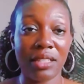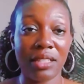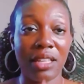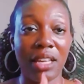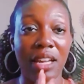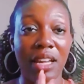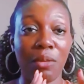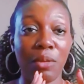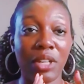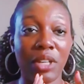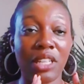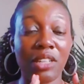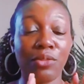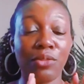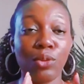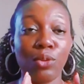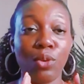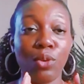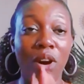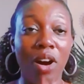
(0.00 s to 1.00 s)
Like, I want to give
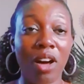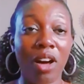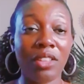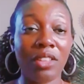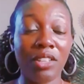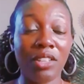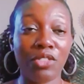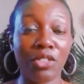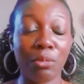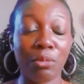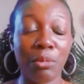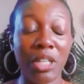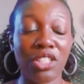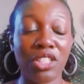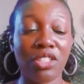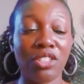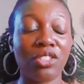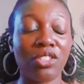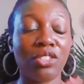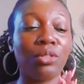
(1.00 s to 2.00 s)
you all the
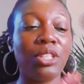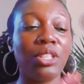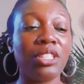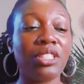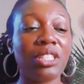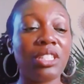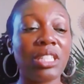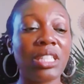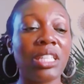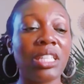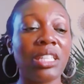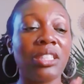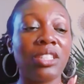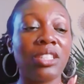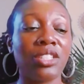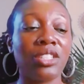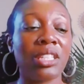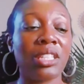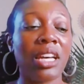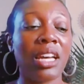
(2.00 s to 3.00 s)
information. So here's the thing
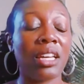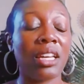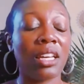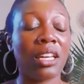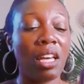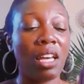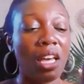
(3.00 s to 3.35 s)
there's like